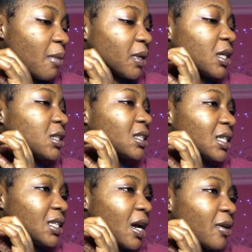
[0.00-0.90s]
I'm gonna
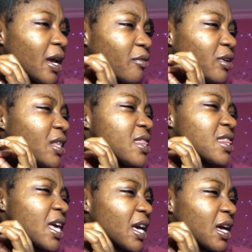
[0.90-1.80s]
sit down and really
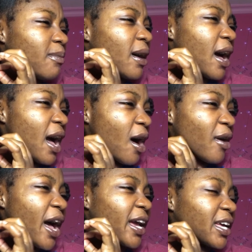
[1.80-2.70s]
think about
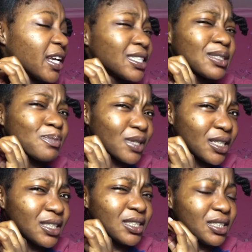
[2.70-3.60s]
how I can
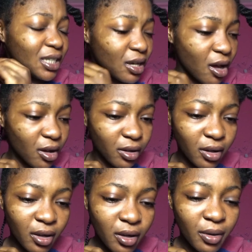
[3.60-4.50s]
explain this to y'all,
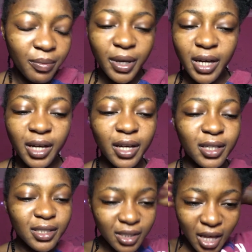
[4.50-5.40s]

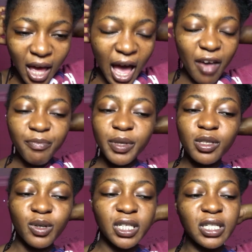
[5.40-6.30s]
because I've been
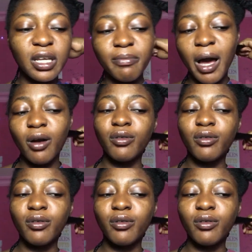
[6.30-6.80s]
twisting my own